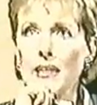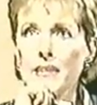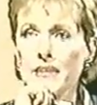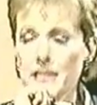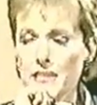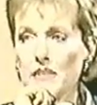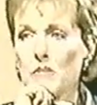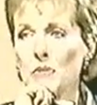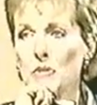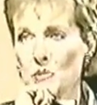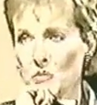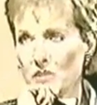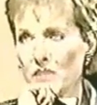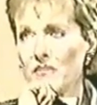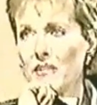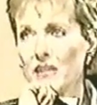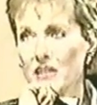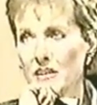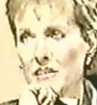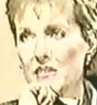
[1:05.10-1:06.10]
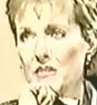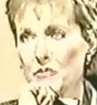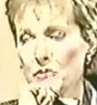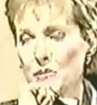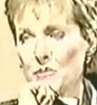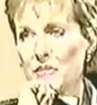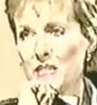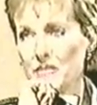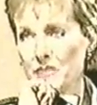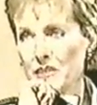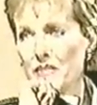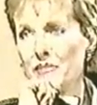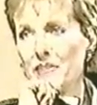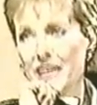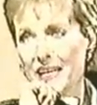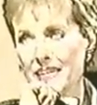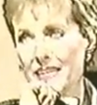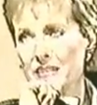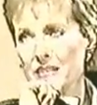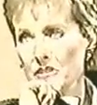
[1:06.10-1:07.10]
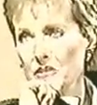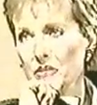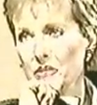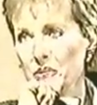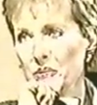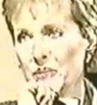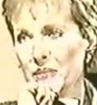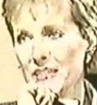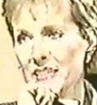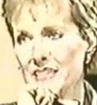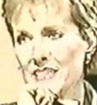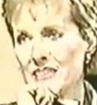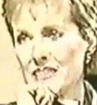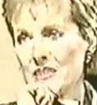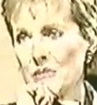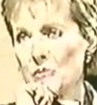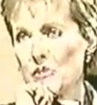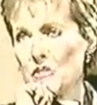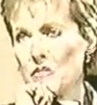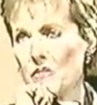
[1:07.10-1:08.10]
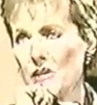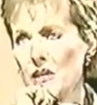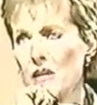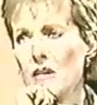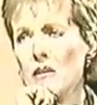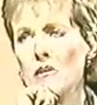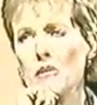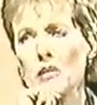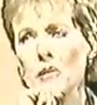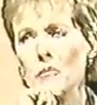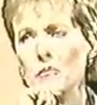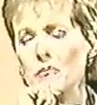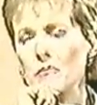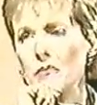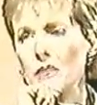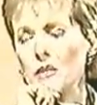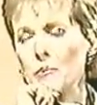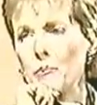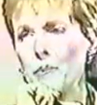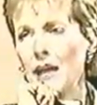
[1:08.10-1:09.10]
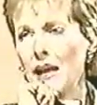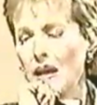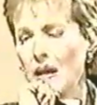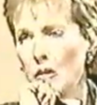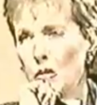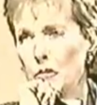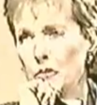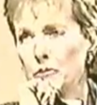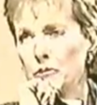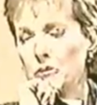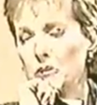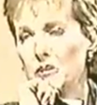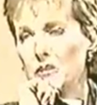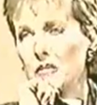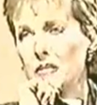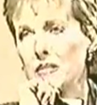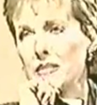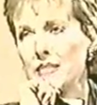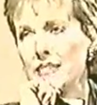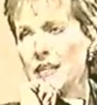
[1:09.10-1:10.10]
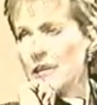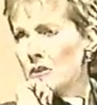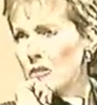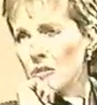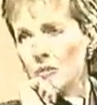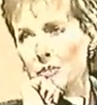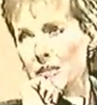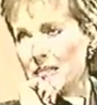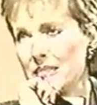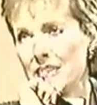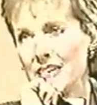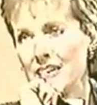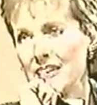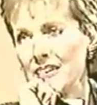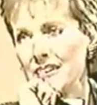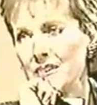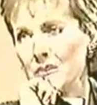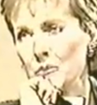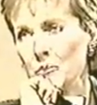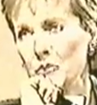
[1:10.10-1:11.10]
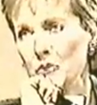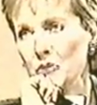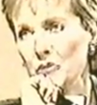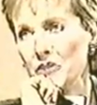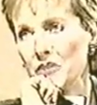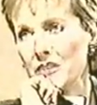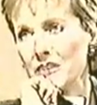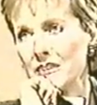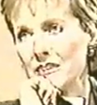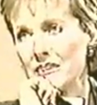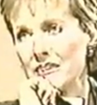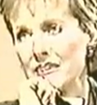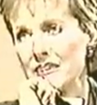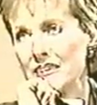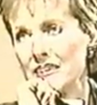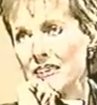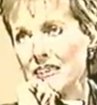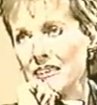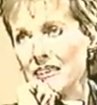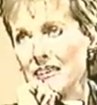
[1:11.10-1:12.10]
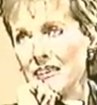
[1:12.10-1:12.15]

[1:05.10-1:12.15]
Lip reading: I think it was one of the hardest films I've ever had to do, yes. It was very powerful and terribly sad and moving and